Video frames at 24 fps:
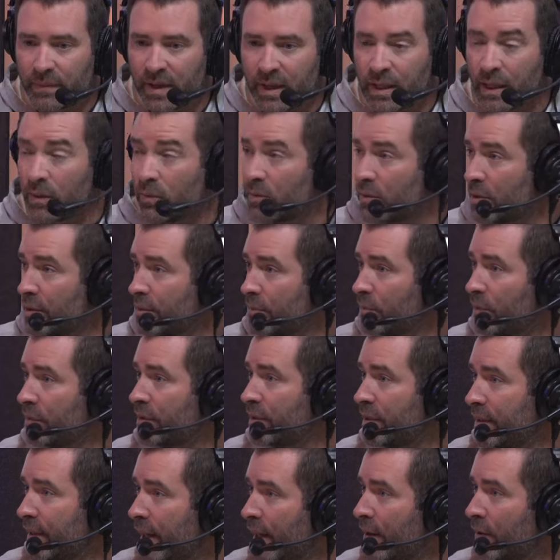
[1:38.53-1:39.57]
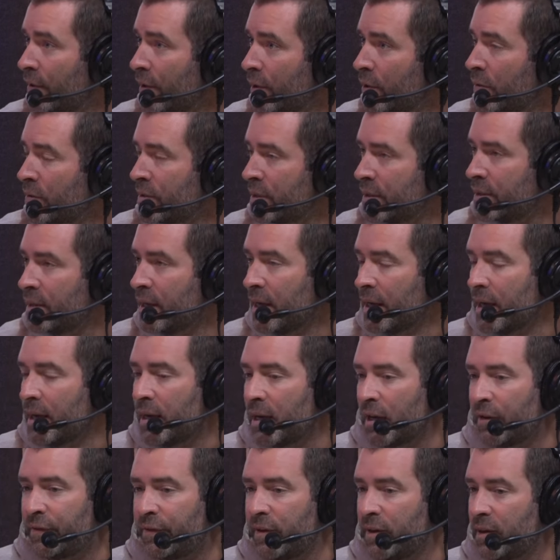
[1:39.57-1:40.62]
and then we'll just we'll see how it goes. He's
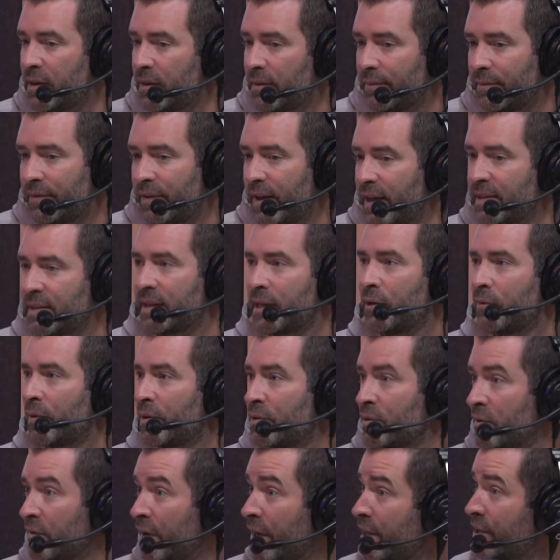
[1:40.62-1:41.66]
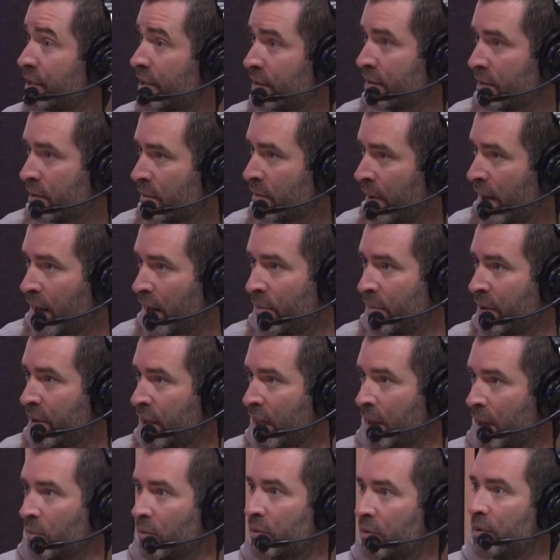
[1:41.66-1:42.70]
if he if he has any reservations about being
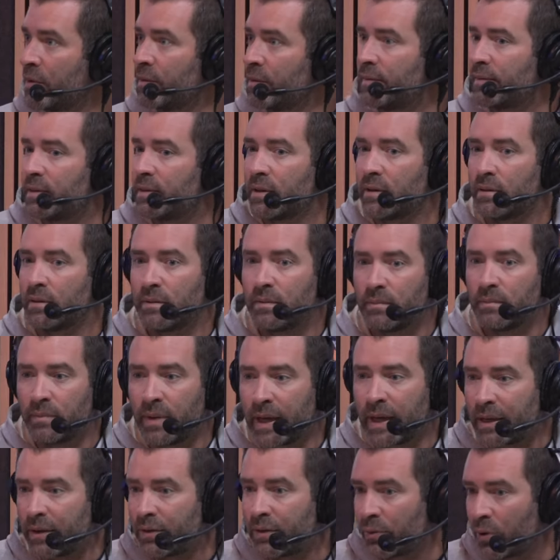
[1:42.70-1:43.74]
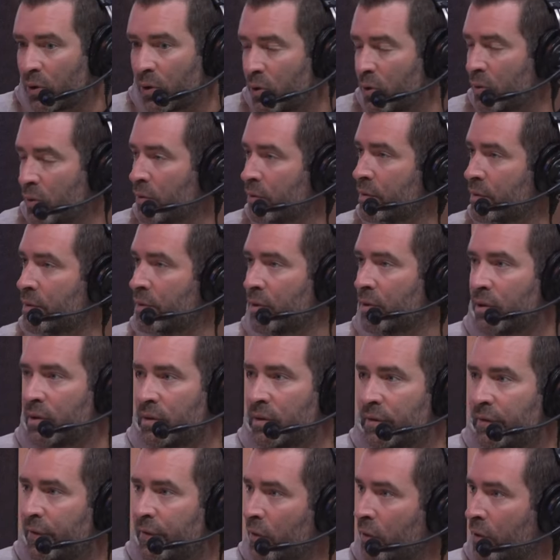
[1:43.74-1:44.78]
able to to make throws
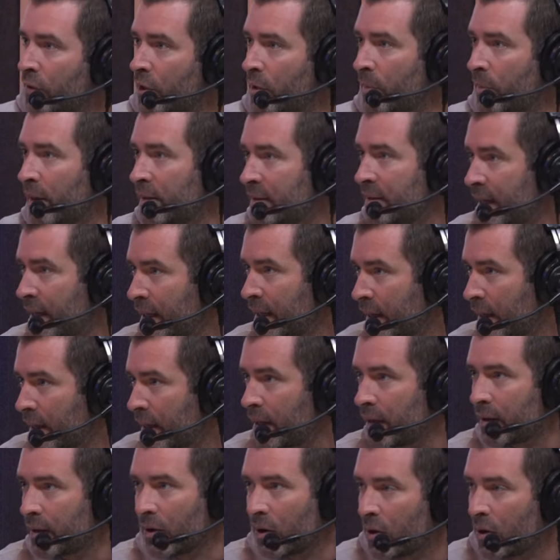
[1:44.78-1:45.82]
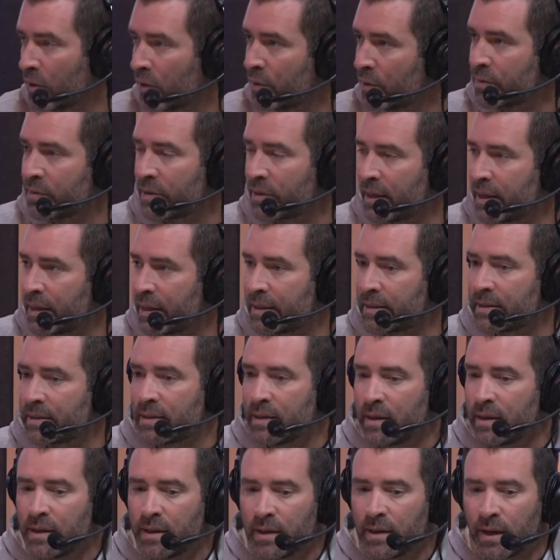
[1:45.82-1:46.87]
or feel good about taking a hit, all those things,
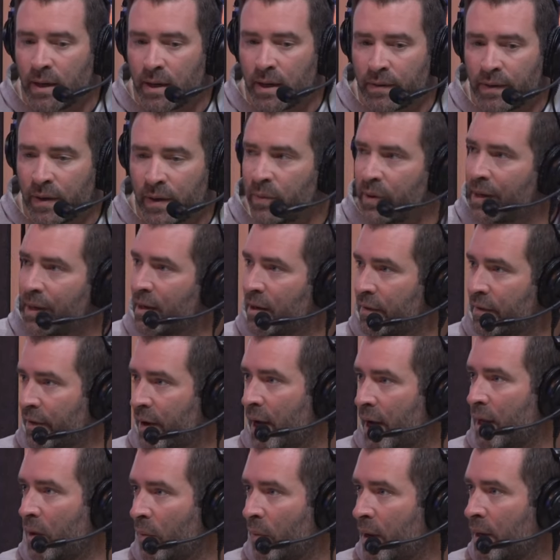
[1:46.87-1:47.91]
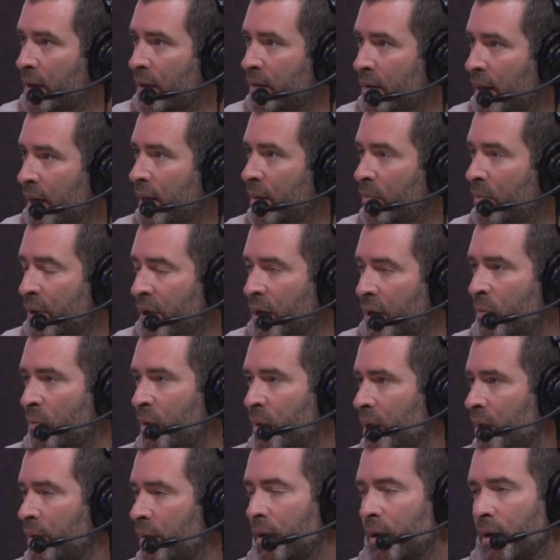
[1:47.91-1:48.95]
uh, then we can evaluate it then. But it'll
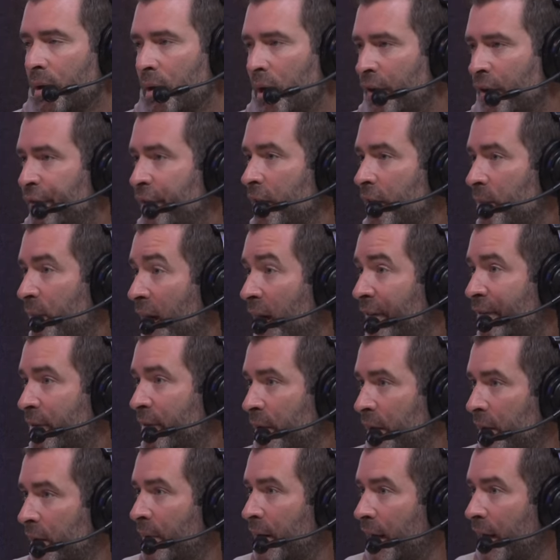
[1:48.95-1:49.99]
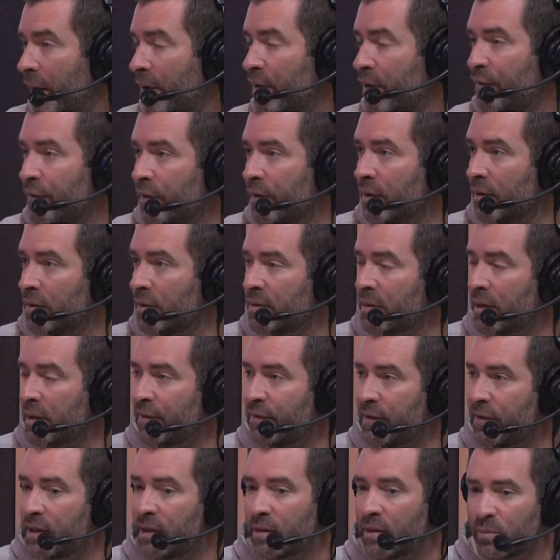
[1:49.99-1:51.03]
be a feedback from him on how he feels and
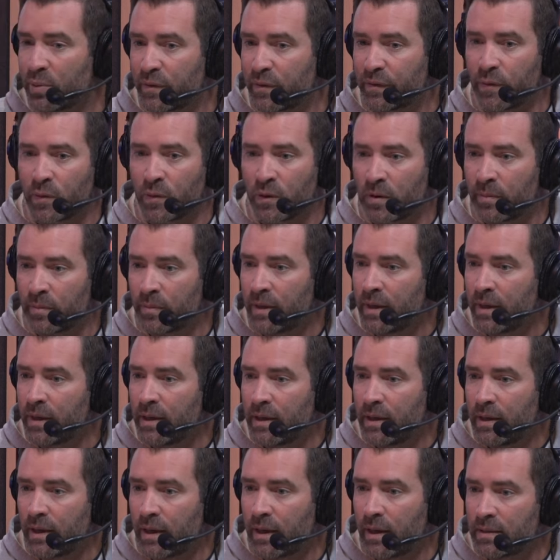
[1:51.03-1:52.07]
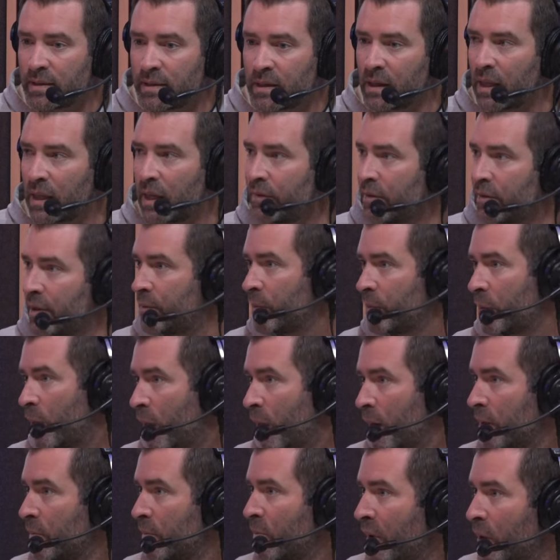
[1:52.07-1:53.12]
if he can perform uh, to the level that's
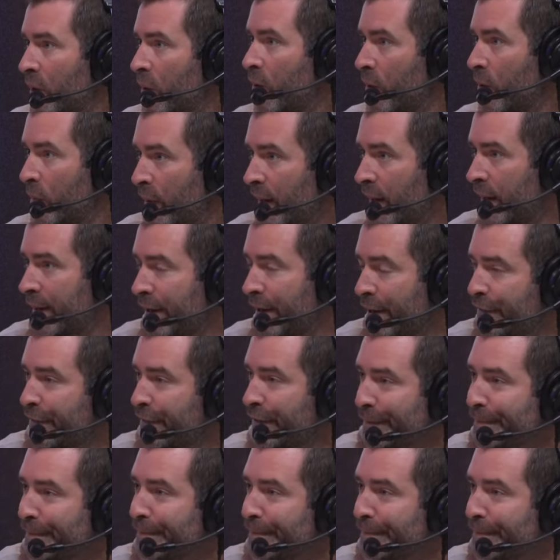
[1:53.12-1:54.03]
required to play quarterback in the NFL.